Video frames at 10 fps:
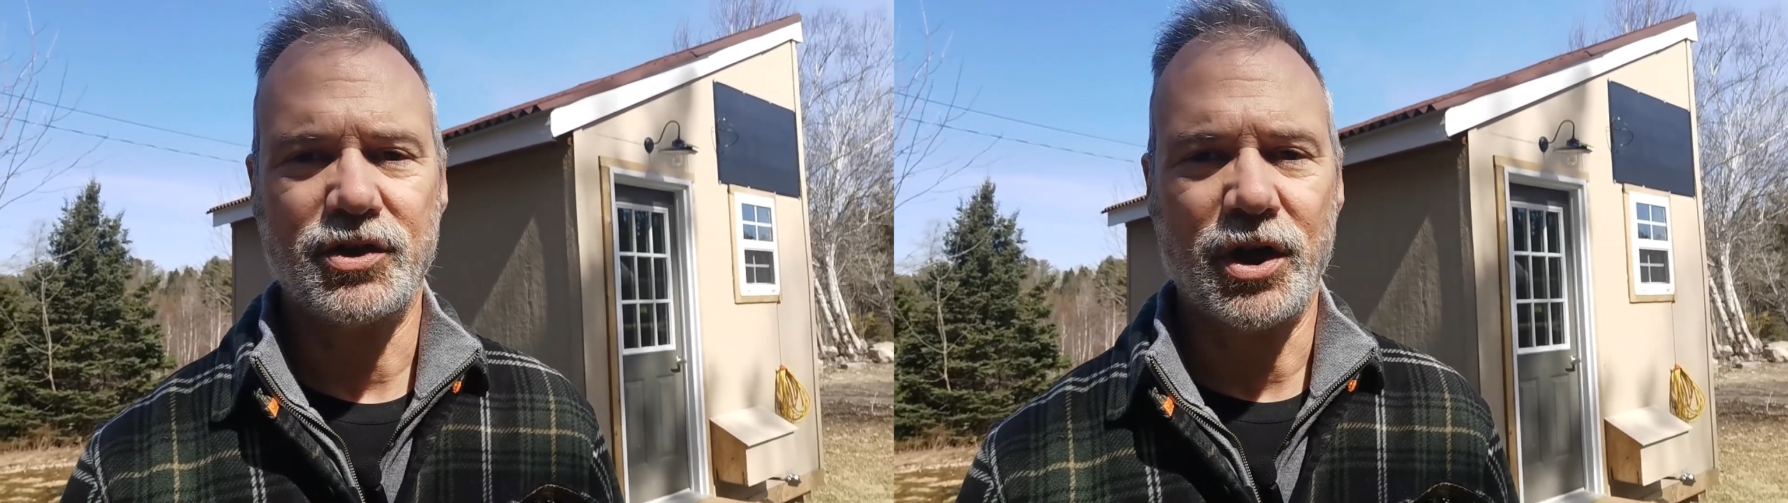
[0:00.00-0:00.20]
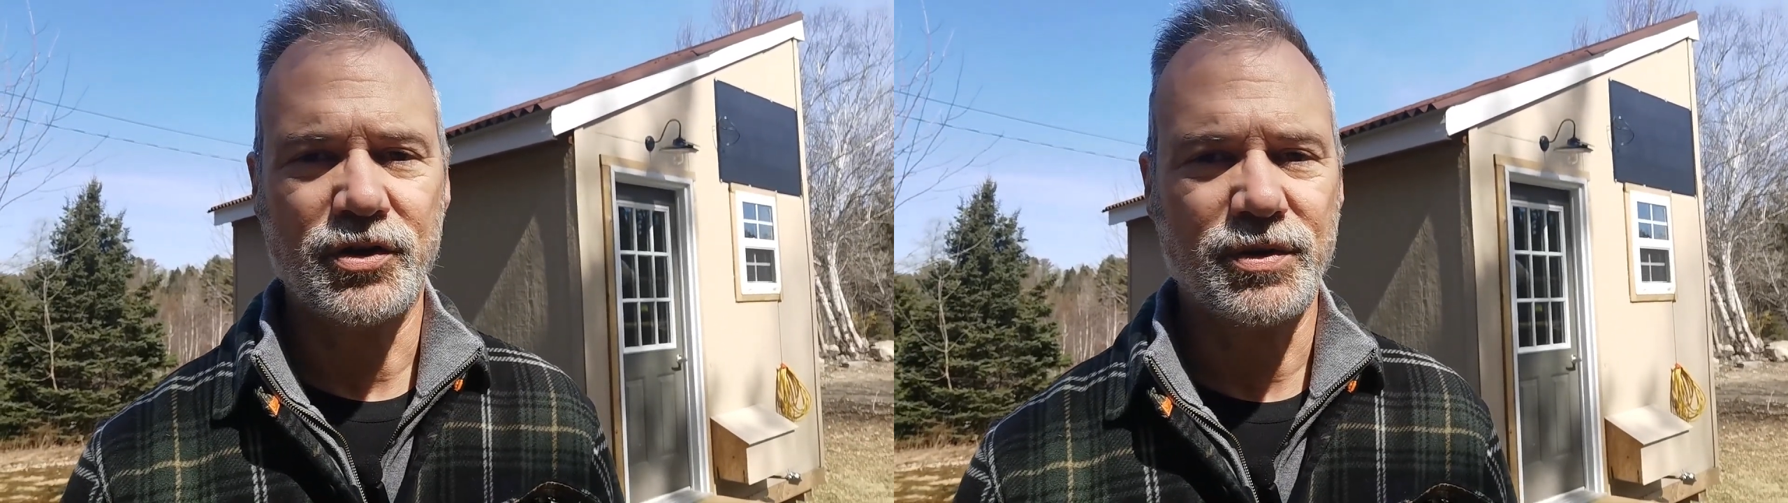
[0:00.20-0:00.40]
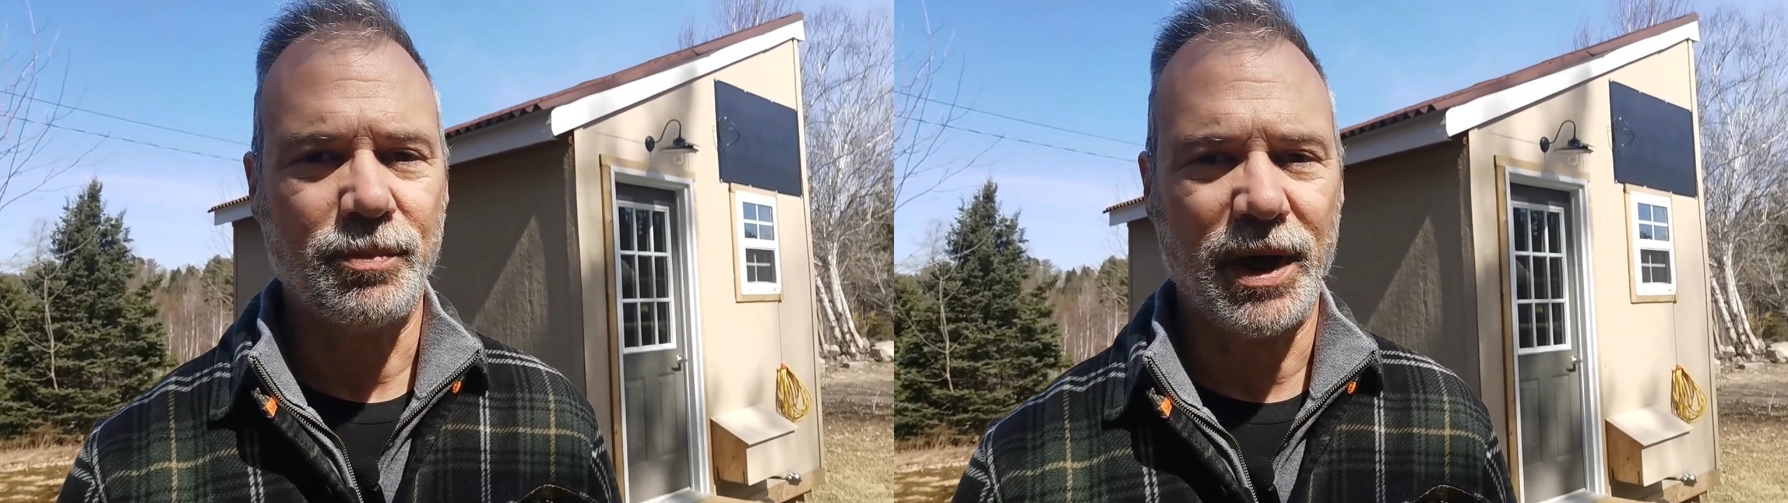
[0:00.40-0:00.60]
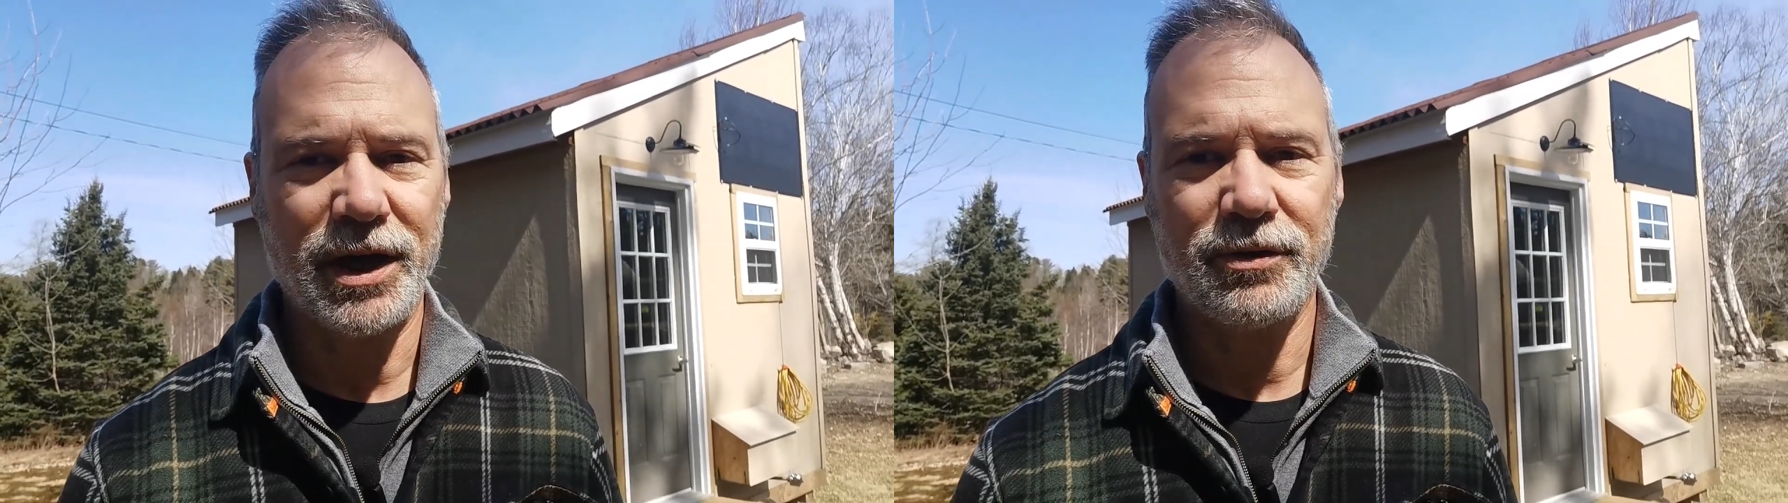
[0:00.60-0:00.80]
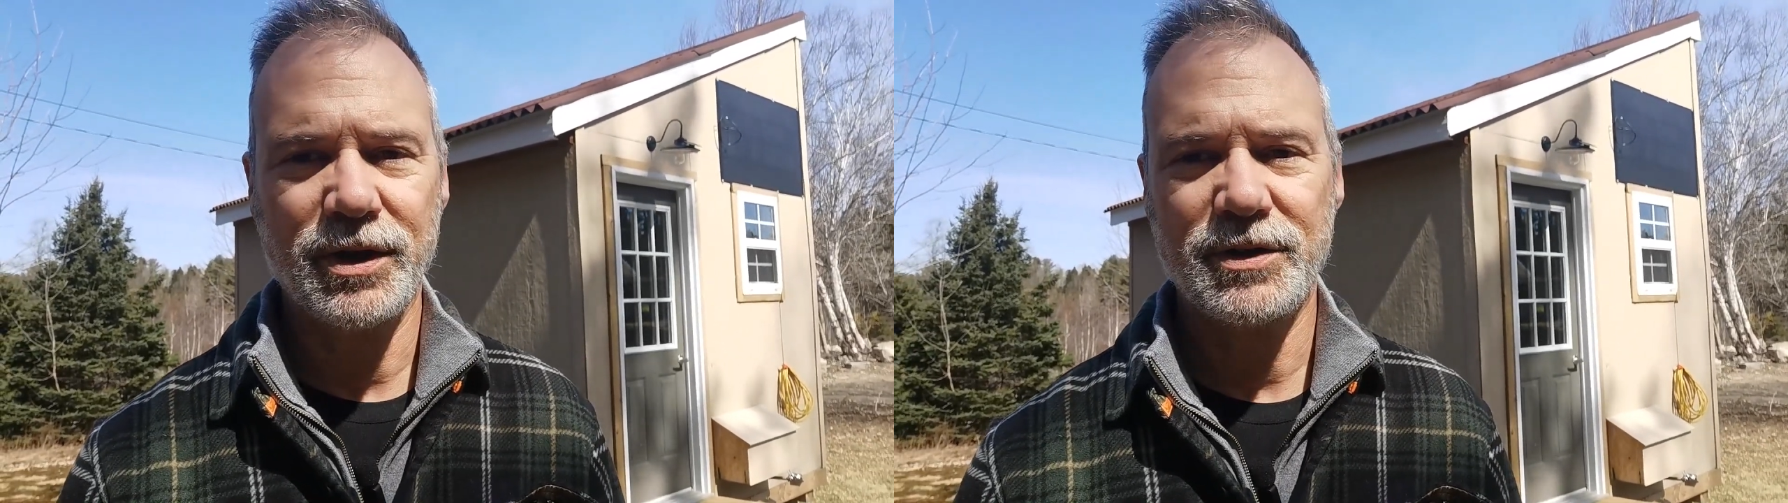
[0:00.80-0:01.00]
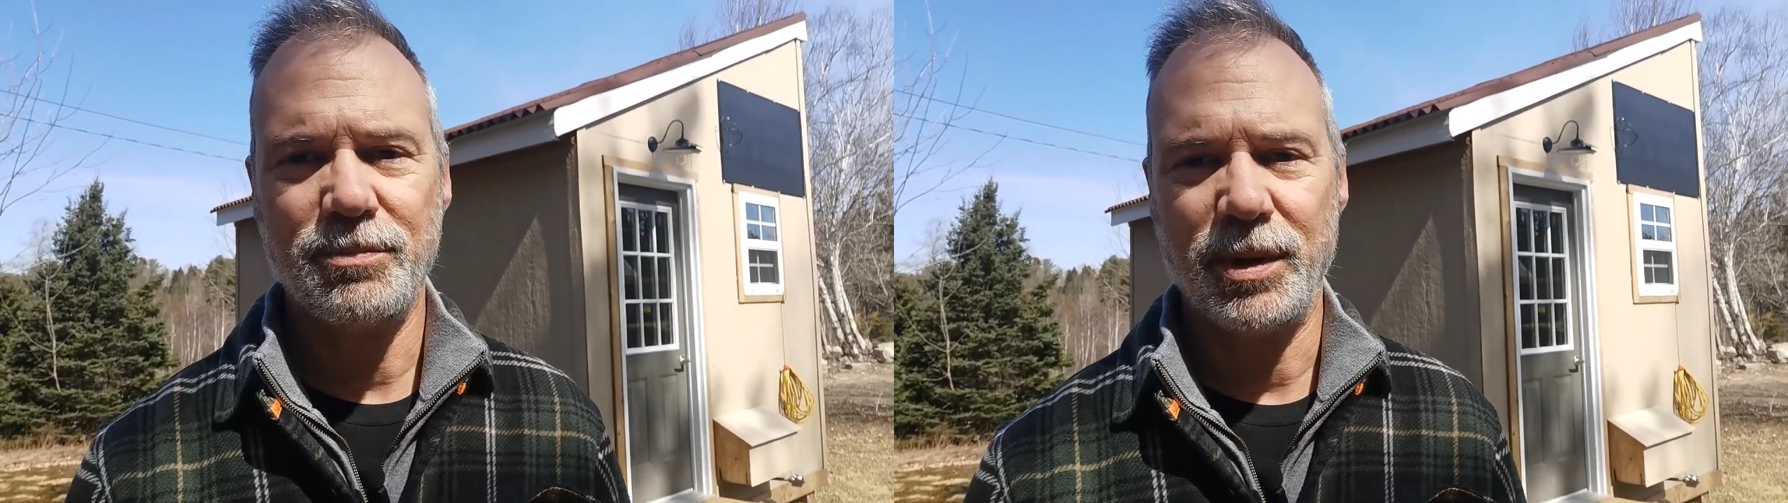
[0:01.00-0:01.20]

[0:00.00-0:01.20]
charge some batteries,